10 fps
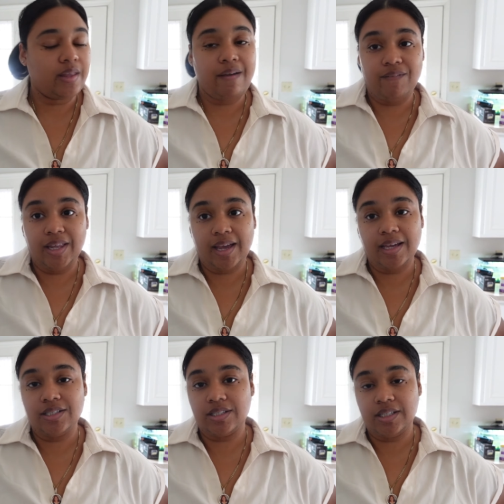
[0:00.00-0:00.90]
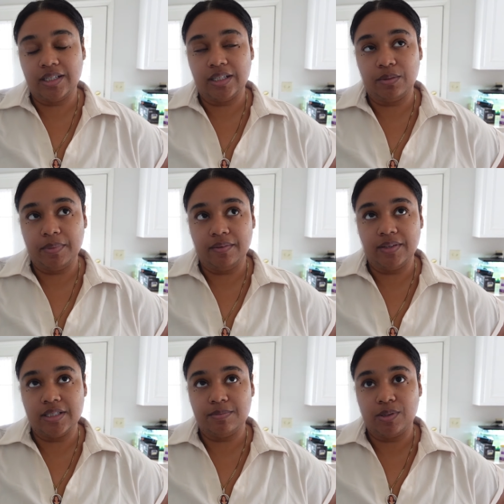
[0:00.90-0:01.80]
I feel like I just need a little bit of
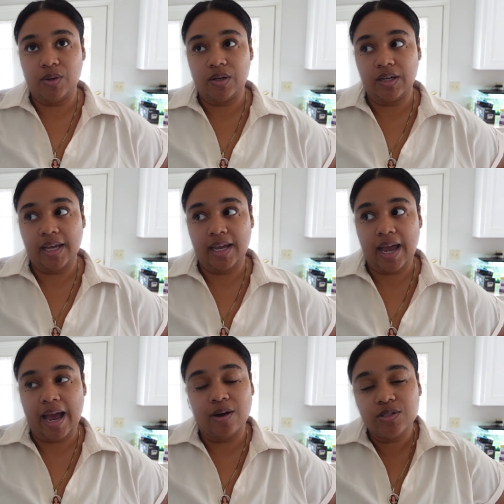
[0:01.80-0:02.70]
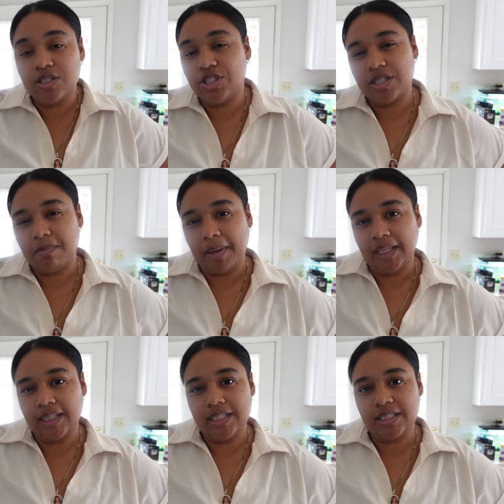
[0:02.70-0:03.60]
inspo on like how to just make
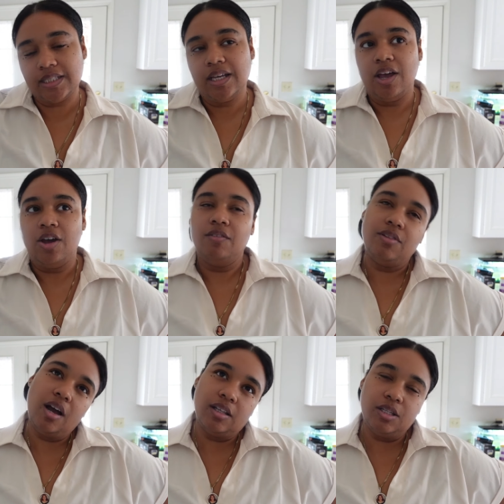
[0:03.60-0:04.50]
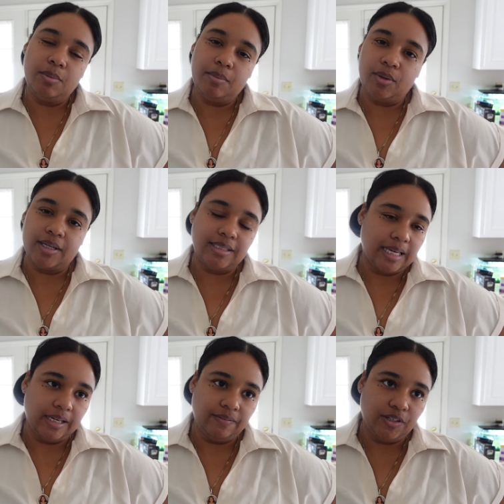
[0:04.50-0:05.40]
this vlog a little bit more
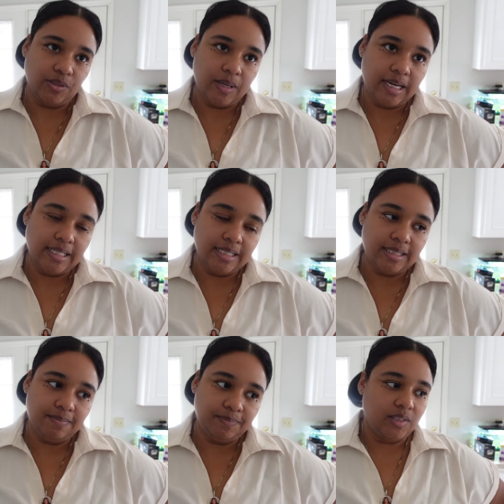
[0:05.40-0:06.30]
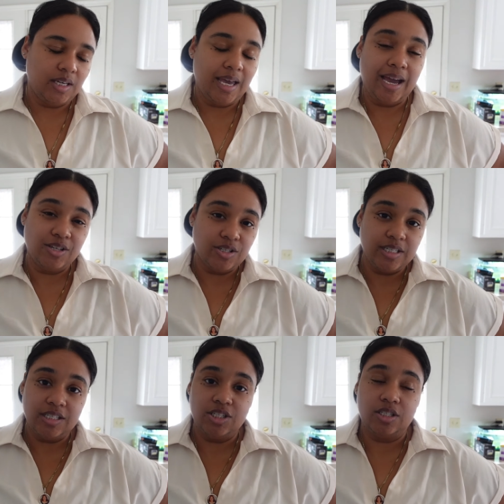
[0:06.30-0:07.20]
exciting for you guys. I also
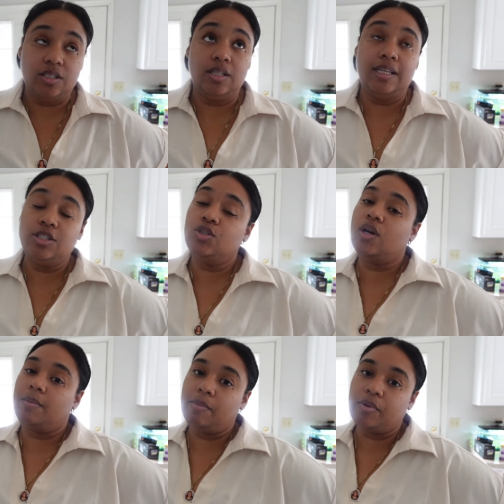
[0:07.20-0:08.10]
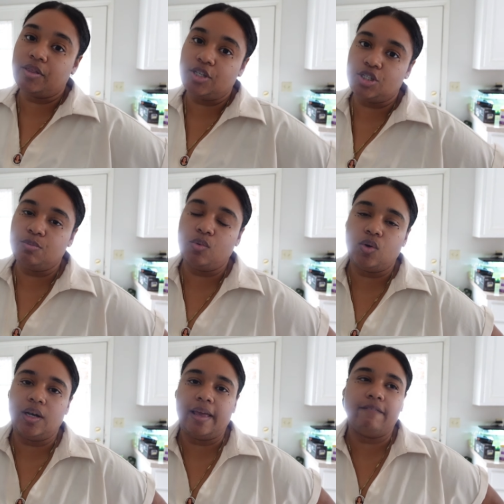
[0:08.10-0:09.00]
need to come up with just
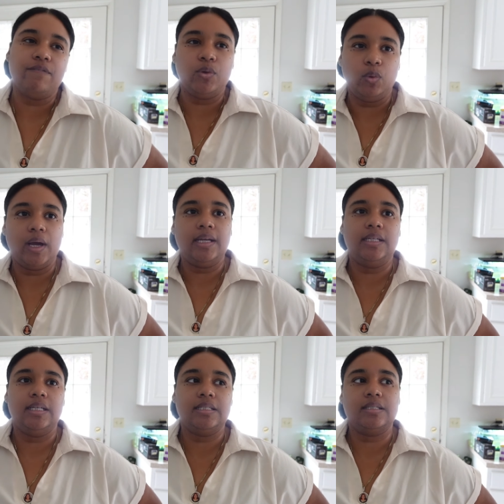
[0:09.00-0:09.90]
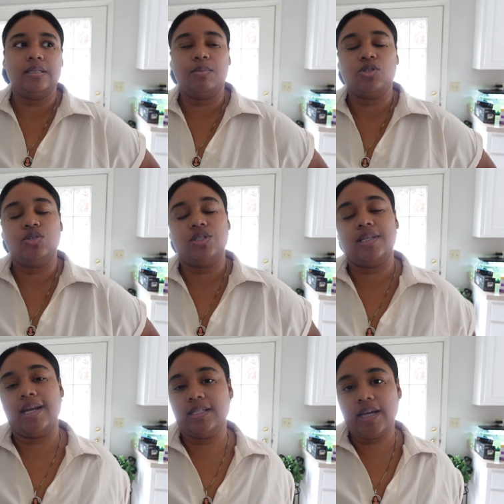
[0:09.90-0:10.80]
more like food ideas, because I'm also just
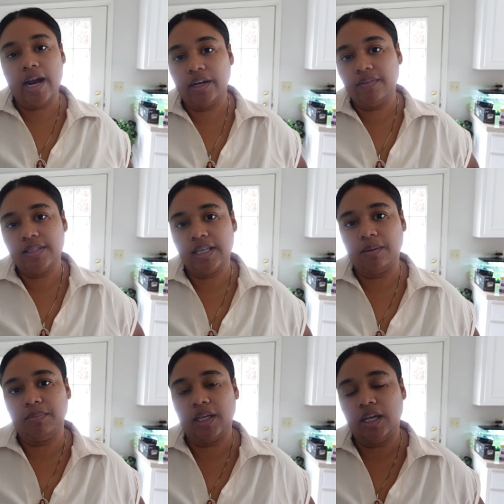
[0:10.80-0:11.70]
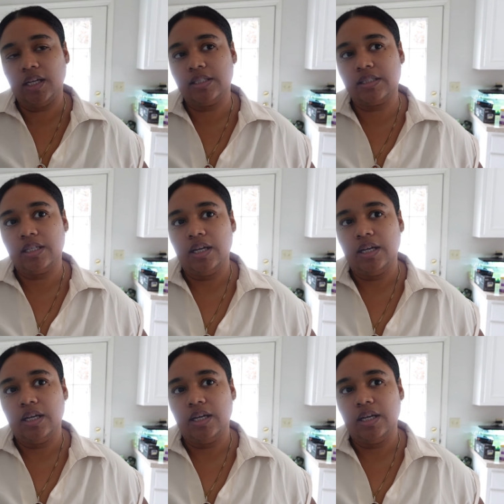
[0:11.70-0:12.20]
getting tired of the same things,